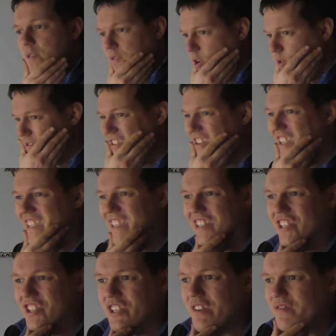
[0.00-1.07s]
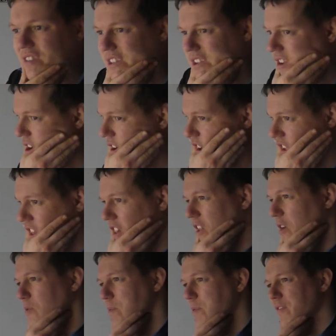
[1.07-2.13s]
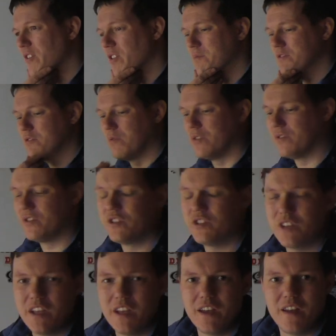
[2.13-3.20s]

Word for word: performance discs generally, lower performance ones